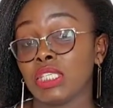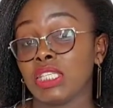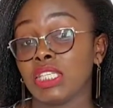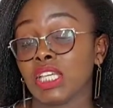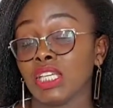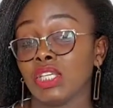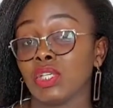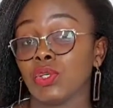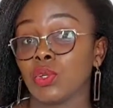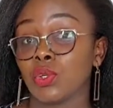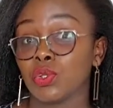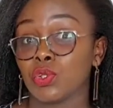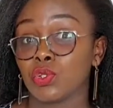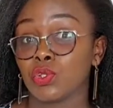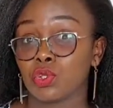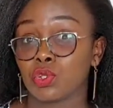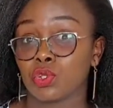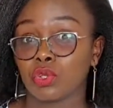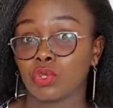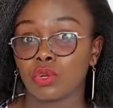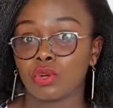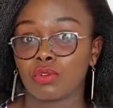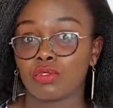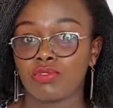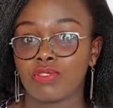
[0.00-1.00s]
gain
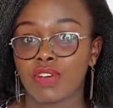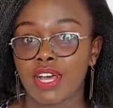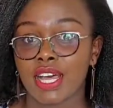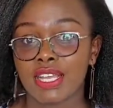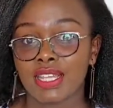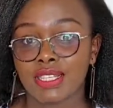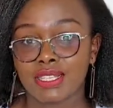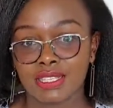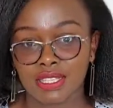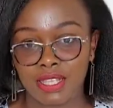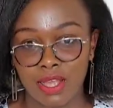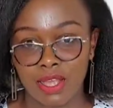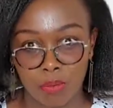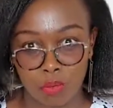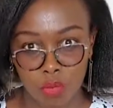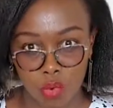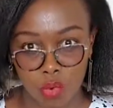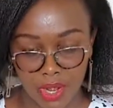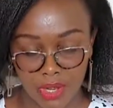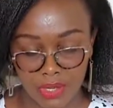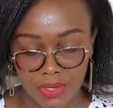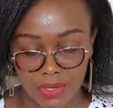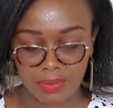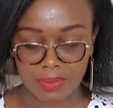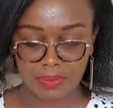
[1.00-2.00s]
control over
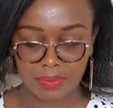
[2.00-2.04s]
someone.